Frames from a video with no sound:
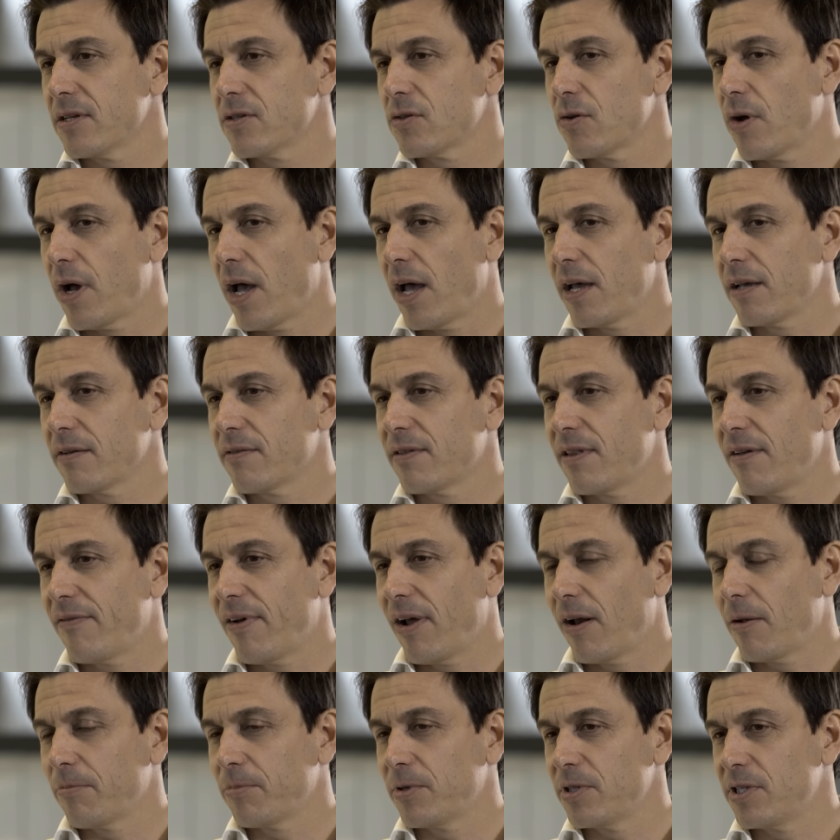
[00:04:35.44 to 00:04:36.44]
So I
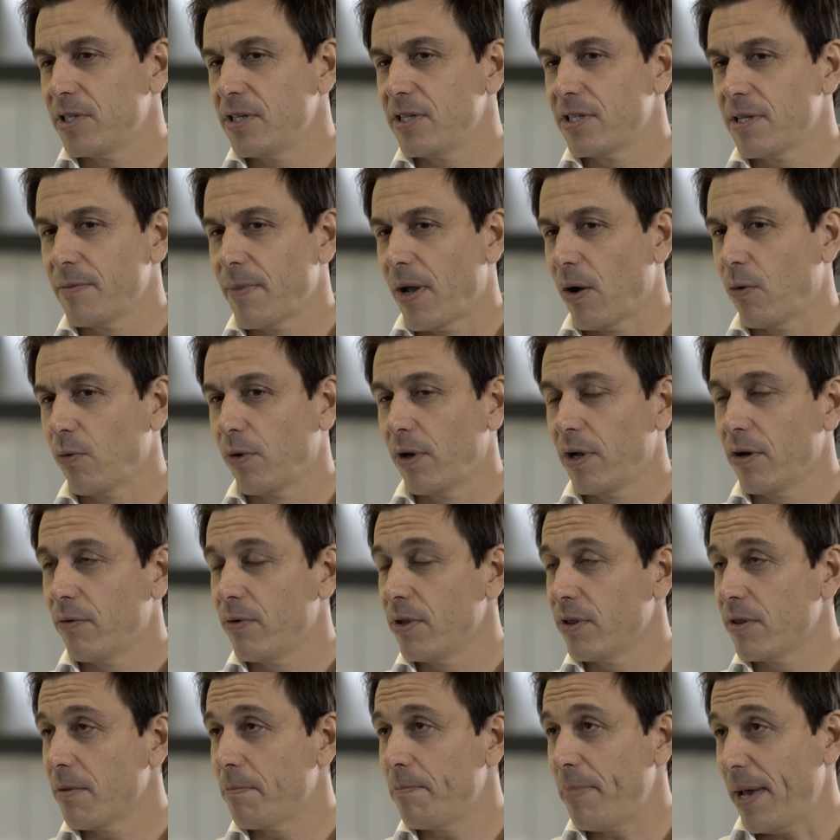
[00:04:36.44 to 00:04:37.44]
developed a system. I only
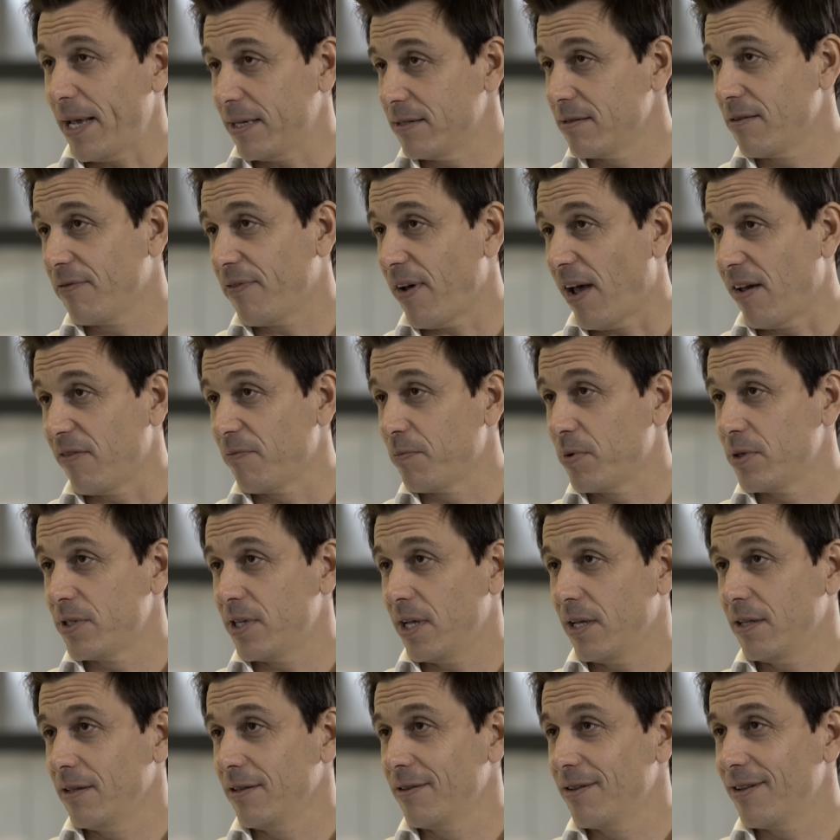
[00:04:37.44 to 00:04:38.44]
read the best
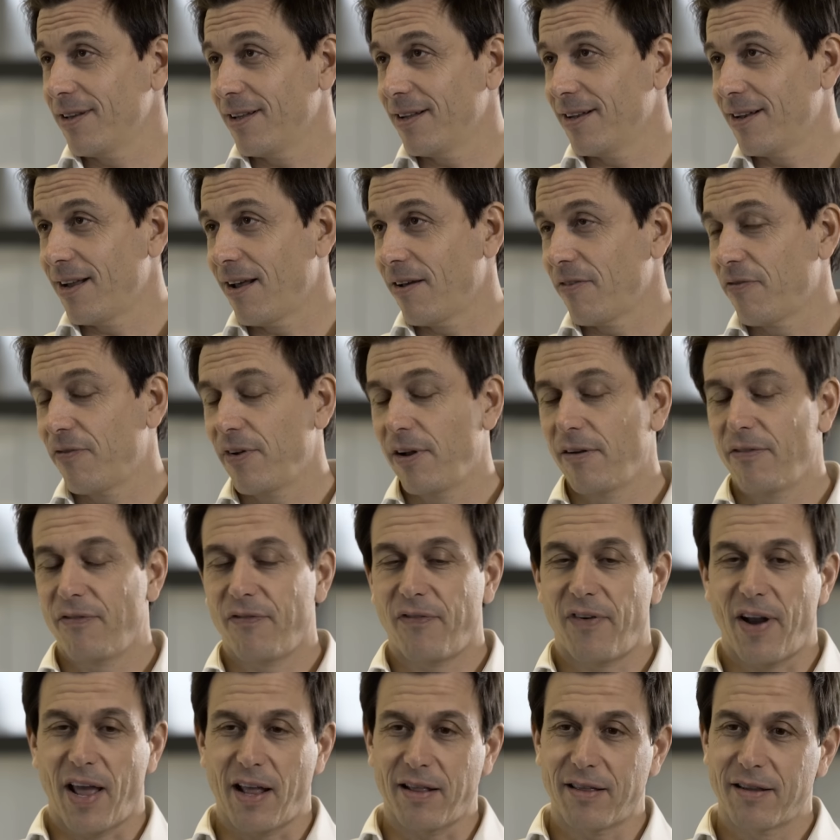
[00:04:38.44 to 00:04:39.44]
5%, and I feel
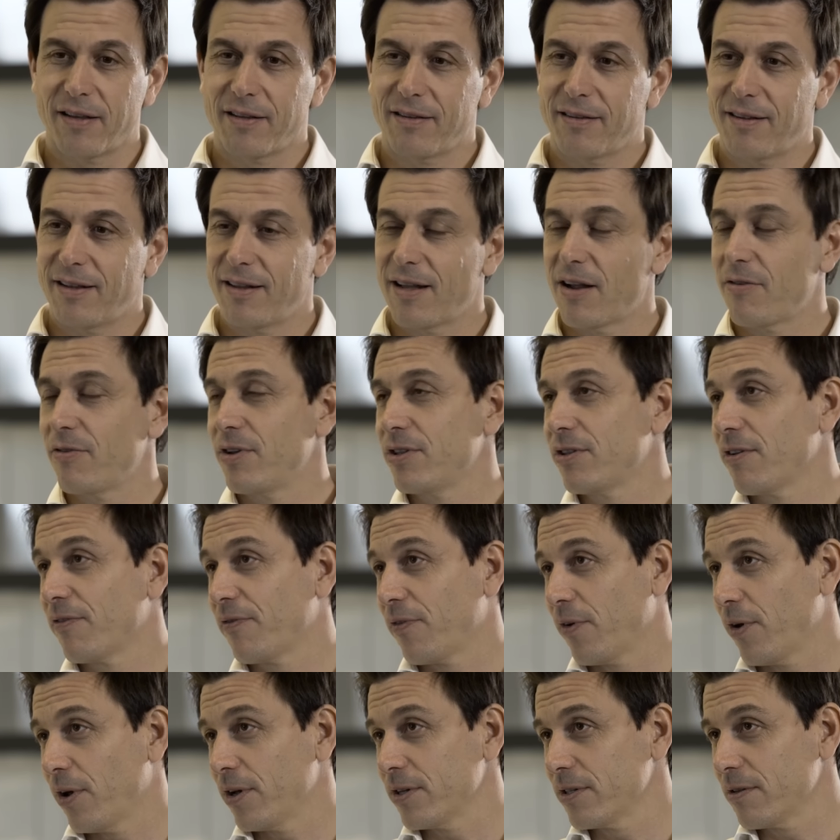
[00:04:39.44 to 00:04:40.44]
flattered, and I read the
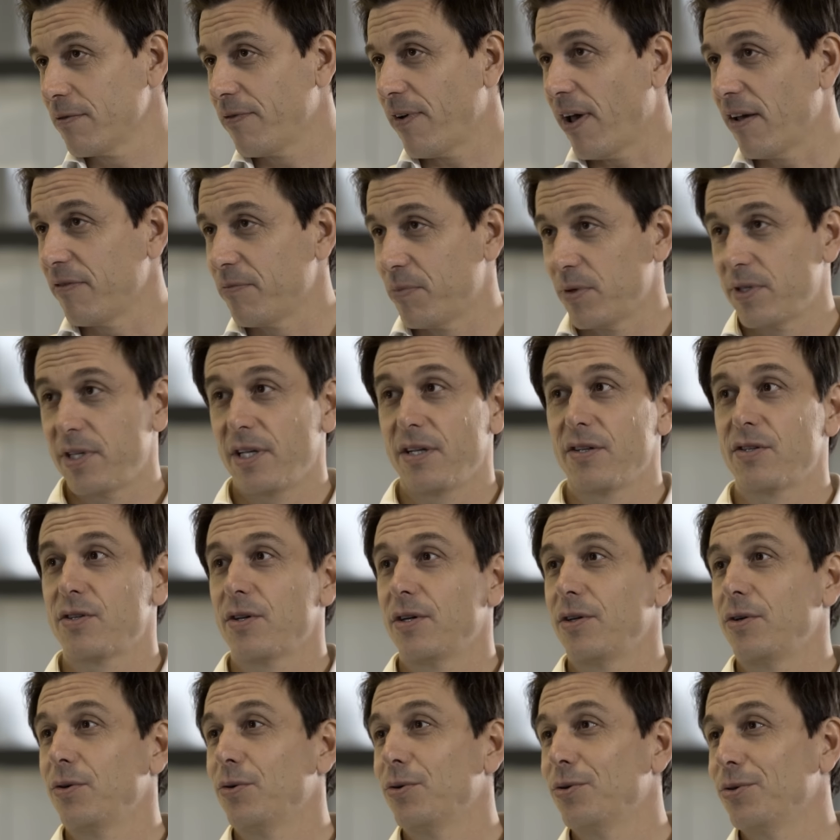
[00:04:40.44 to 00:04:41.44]
first 5%,
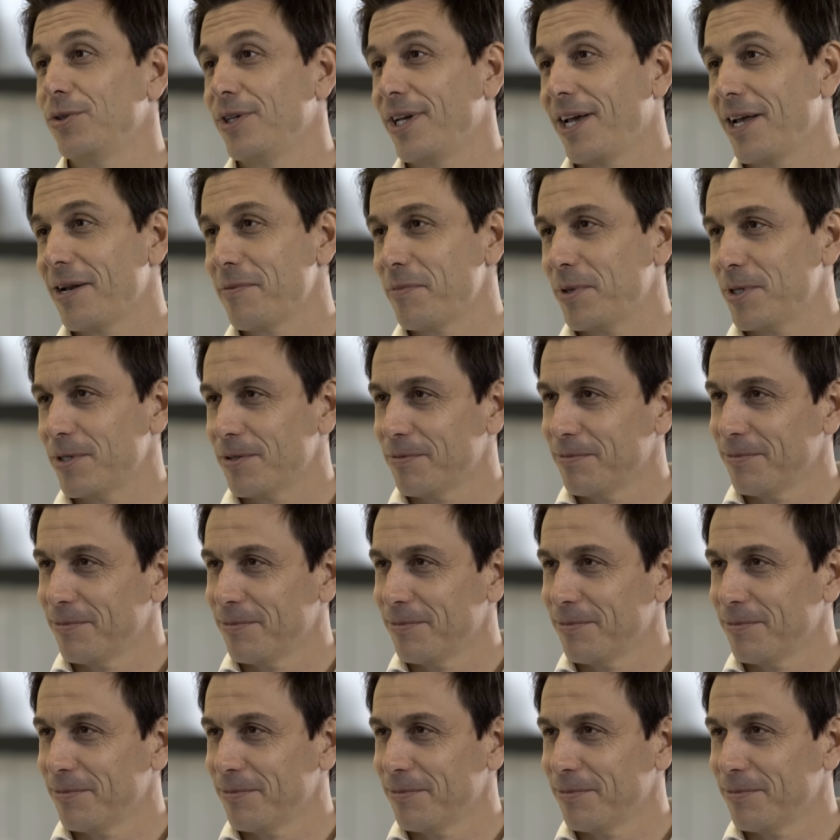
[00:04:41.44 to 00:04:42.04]
so I know who the enemy